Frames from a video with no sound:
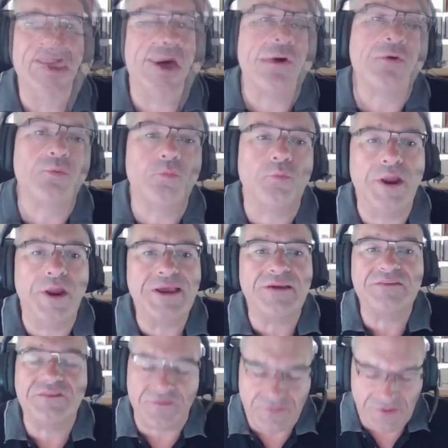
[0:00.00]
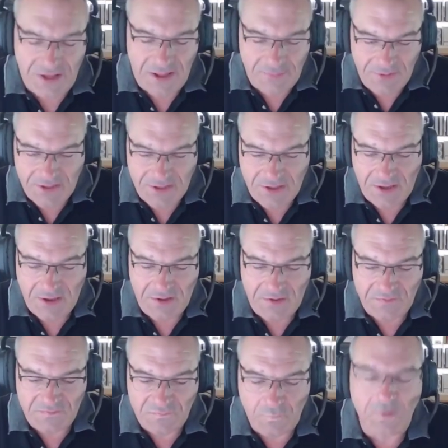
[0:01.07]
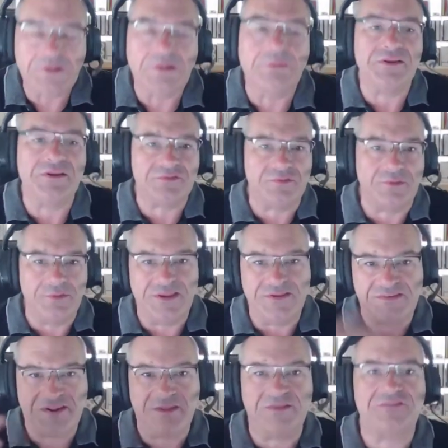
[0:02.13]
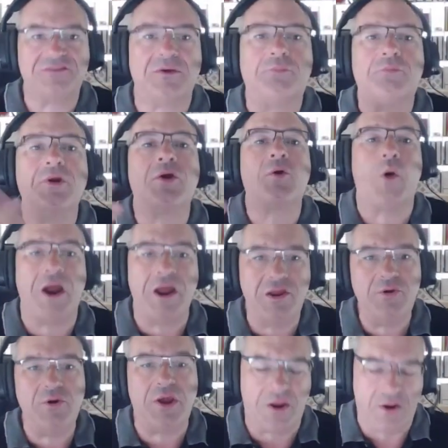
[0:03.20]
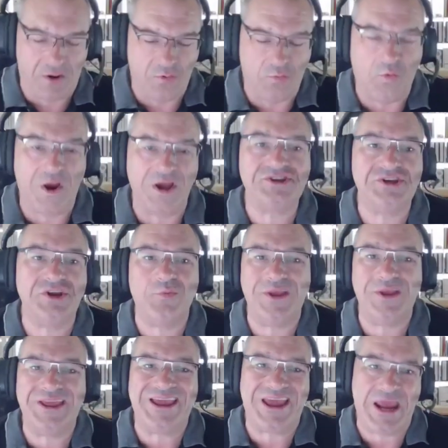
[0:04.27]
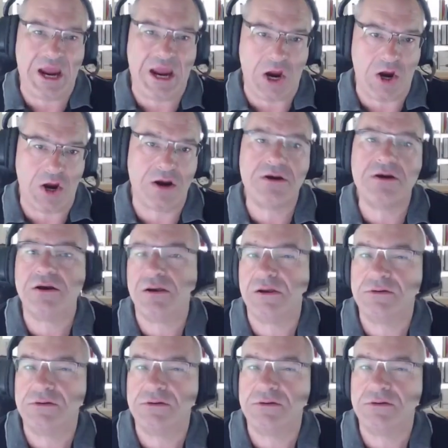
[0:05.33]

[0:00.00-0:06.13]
so Rick is here today because well, let me just let me just tee this up. Rick, why are you here and why should we care?